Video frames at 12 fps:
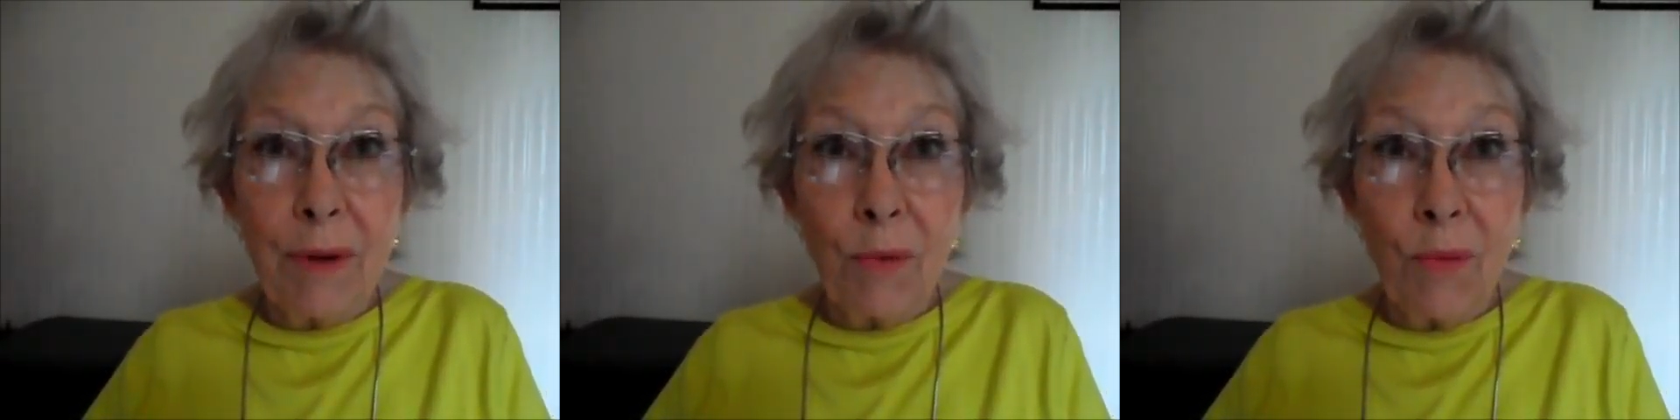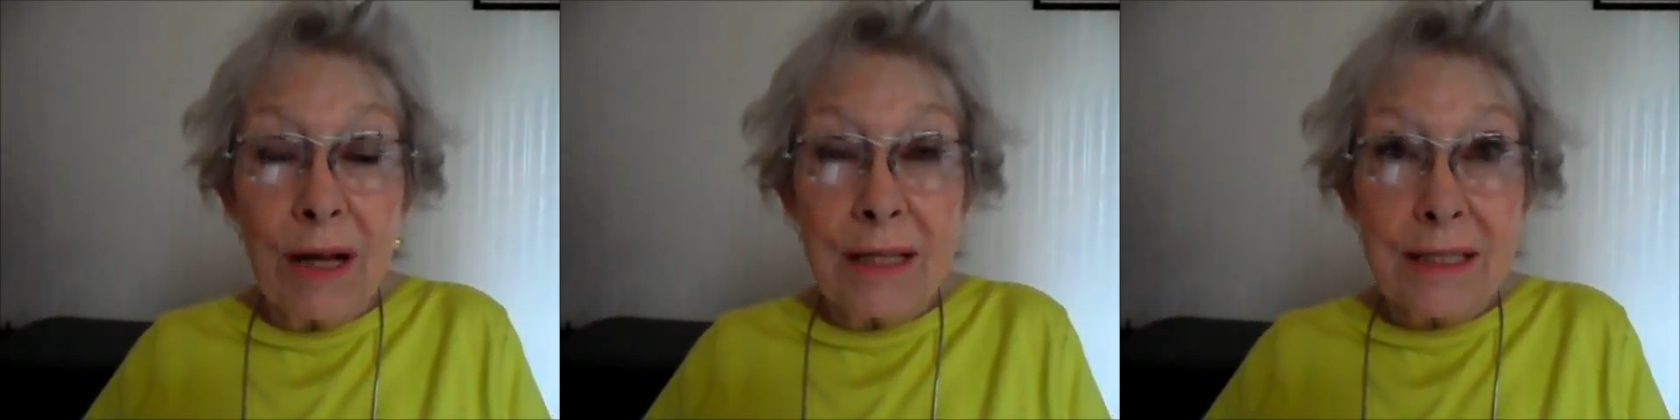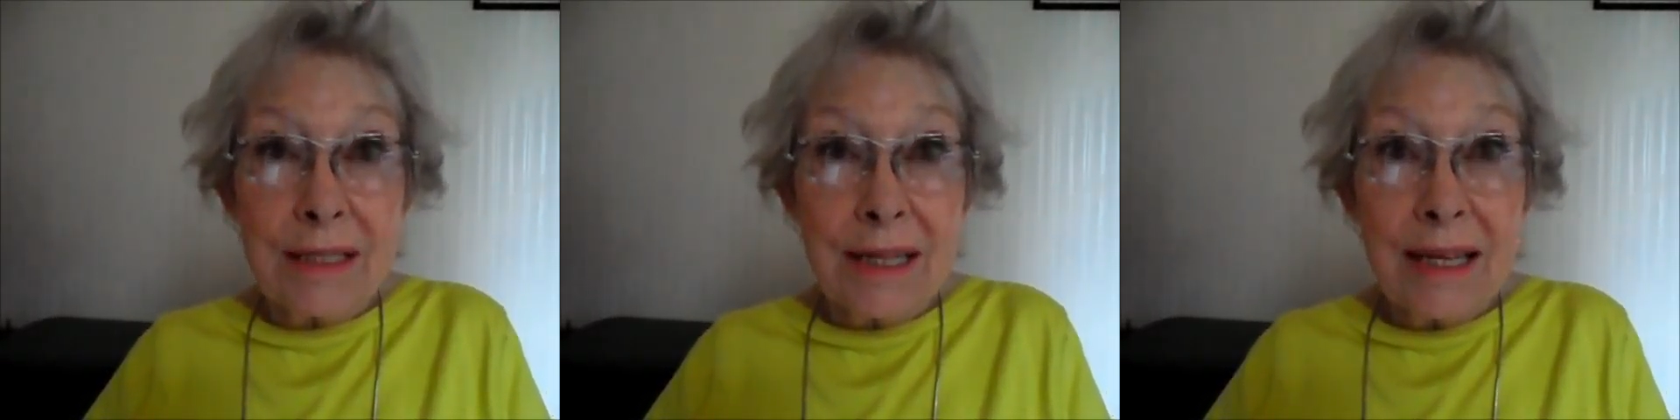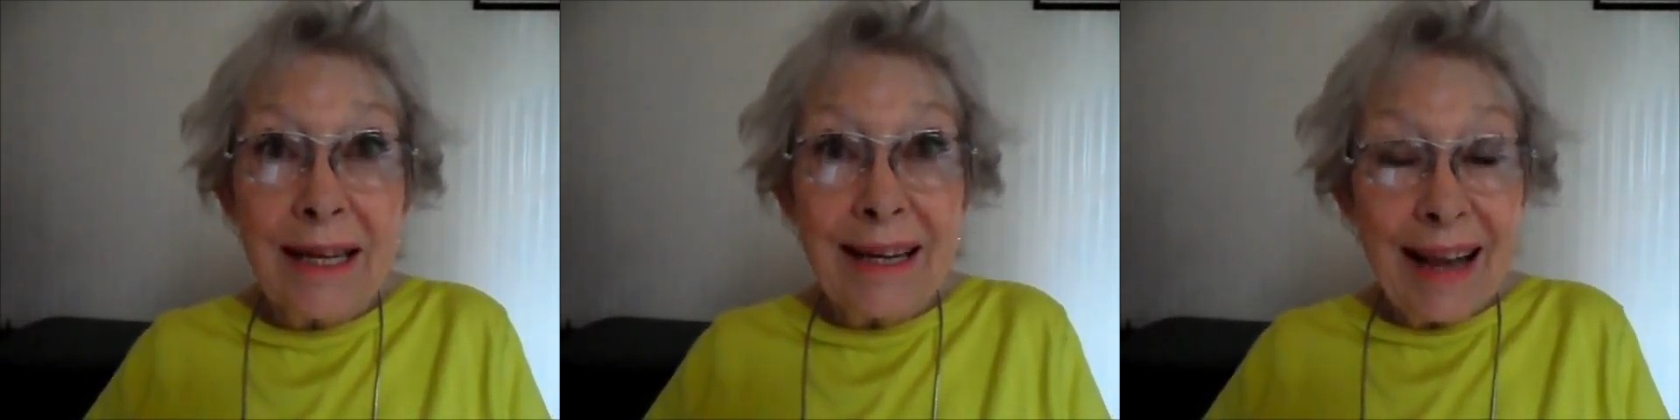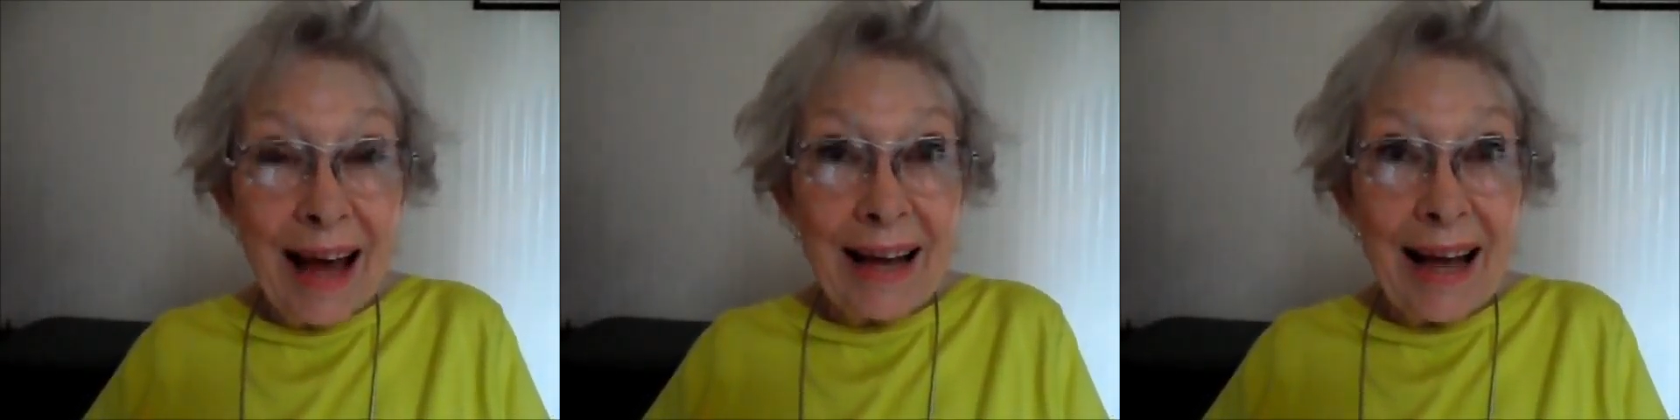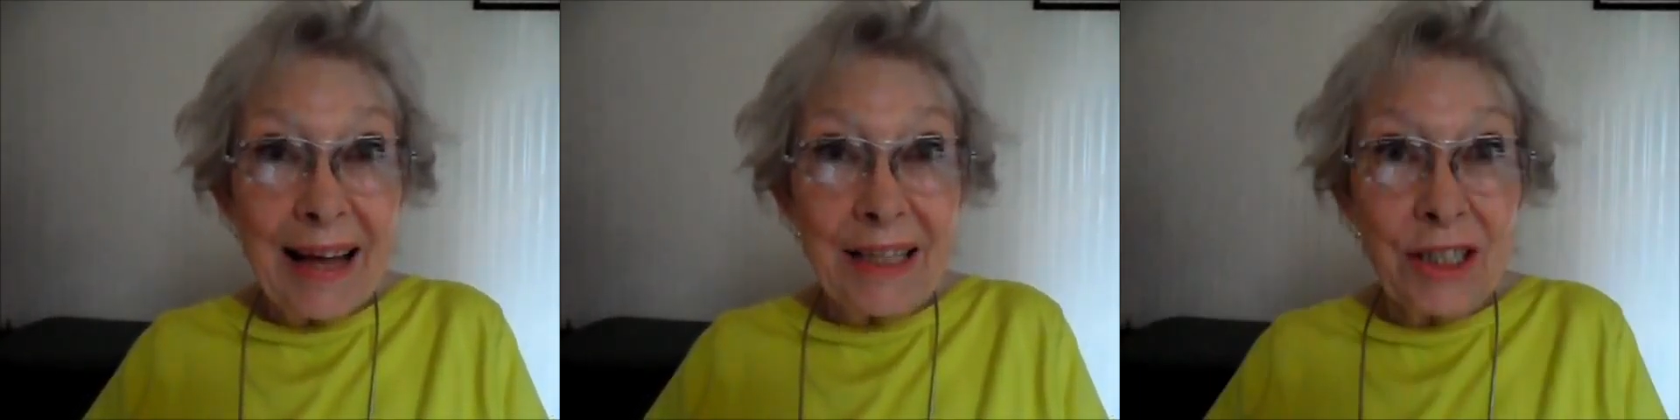them at once
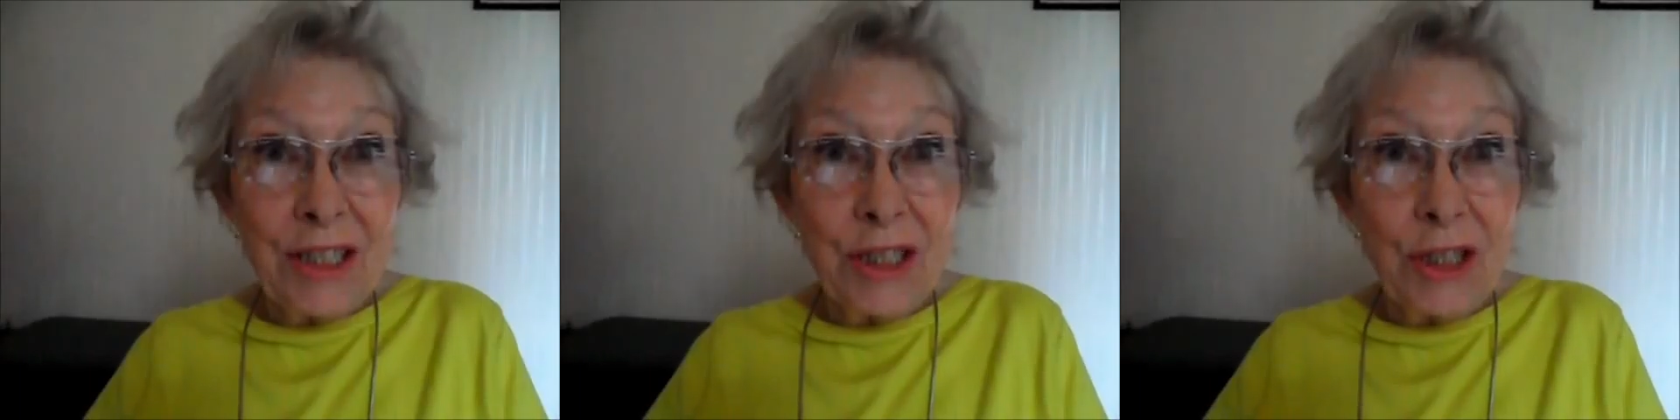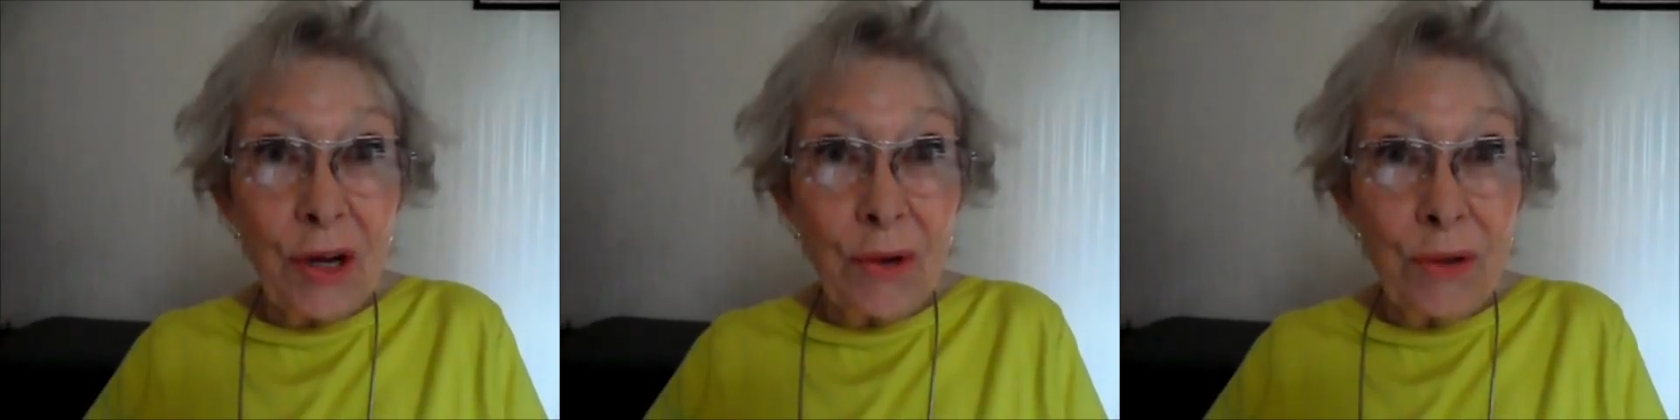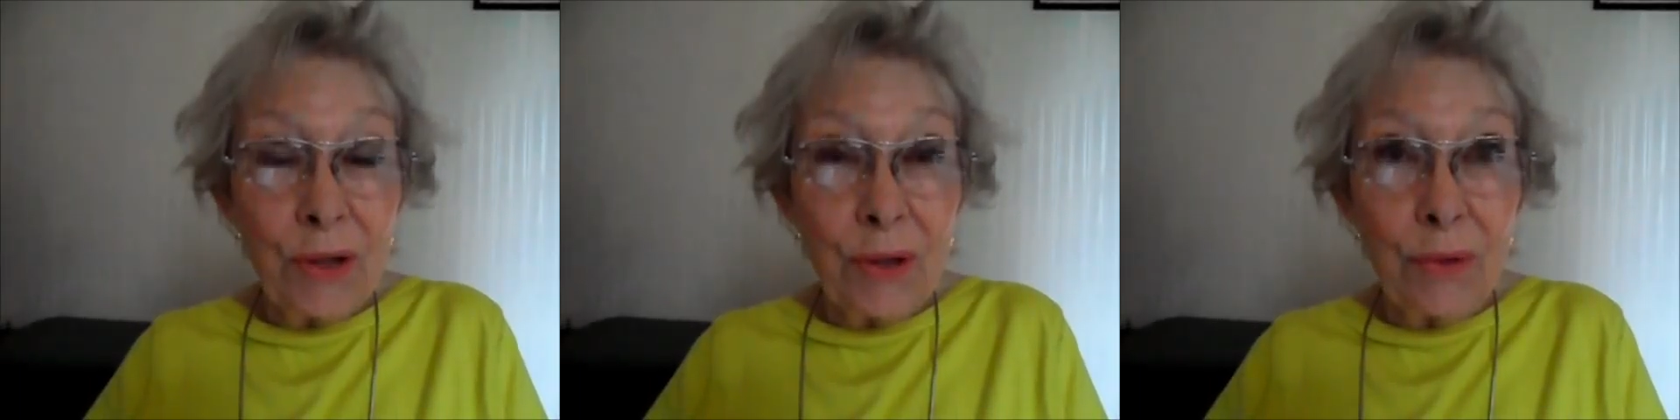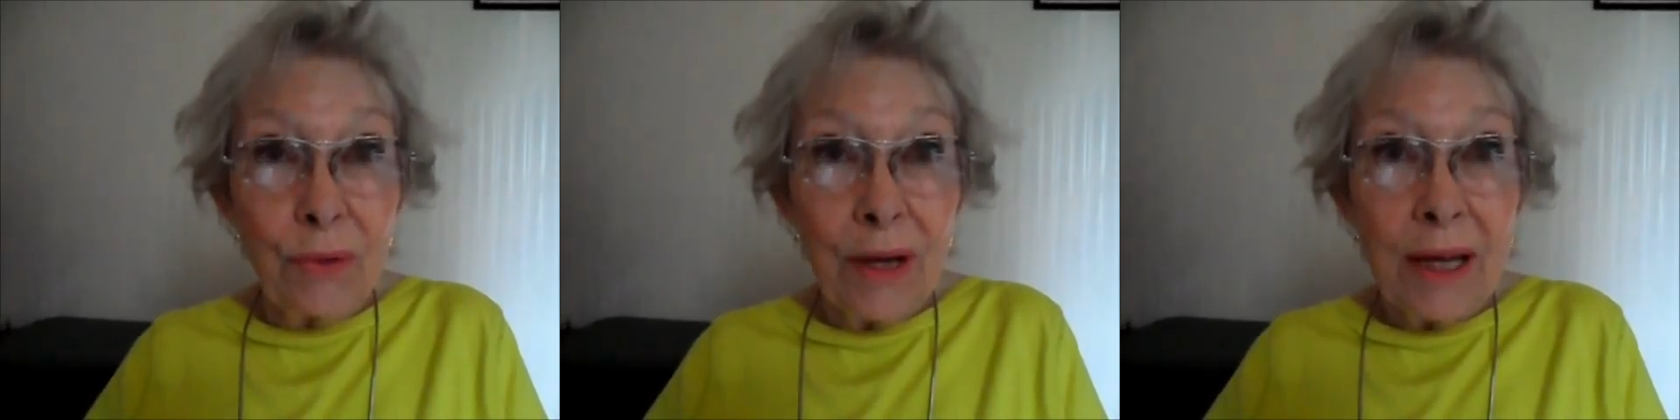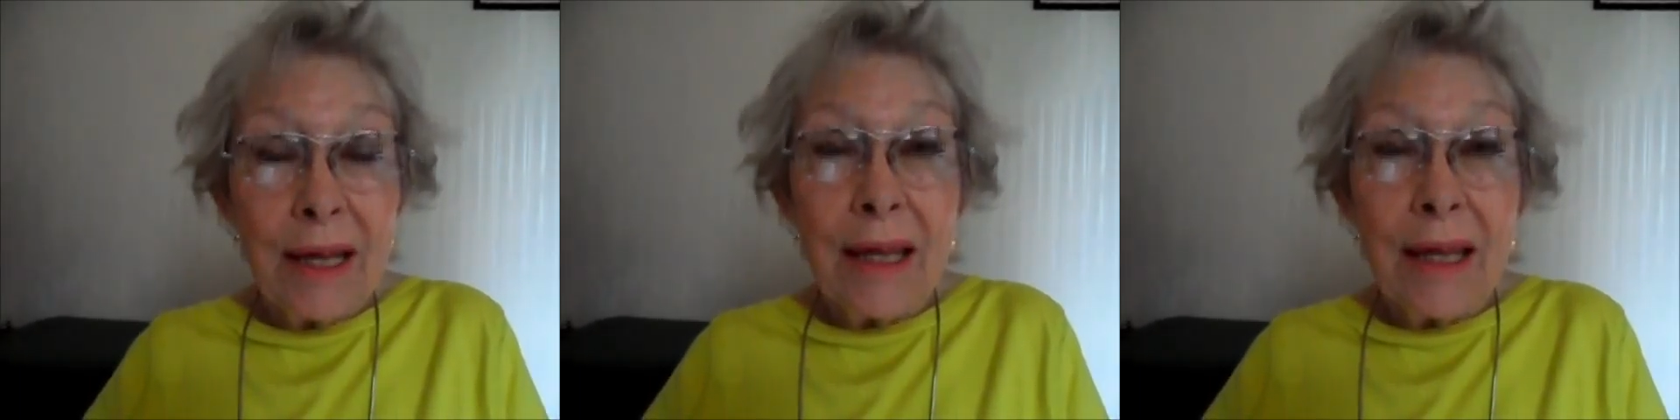like I just showed you.